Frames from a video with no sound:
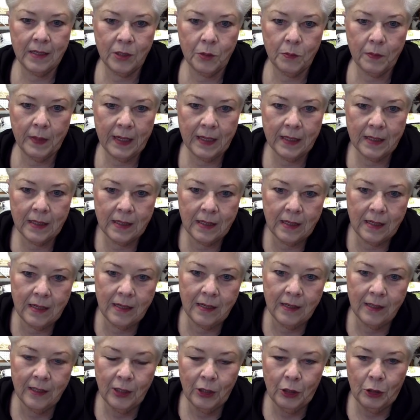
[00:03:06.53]
schmancy
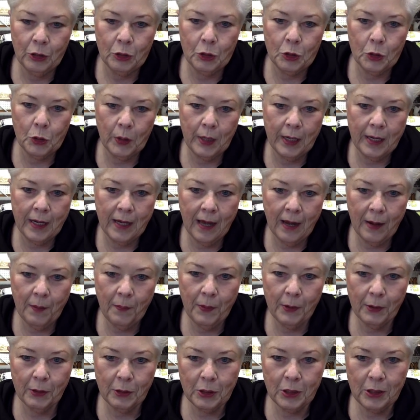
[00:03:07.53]
tree kind of
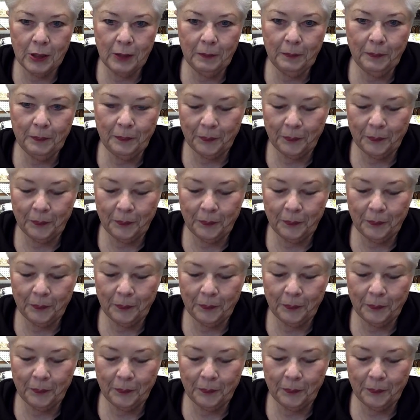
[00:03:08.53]
person.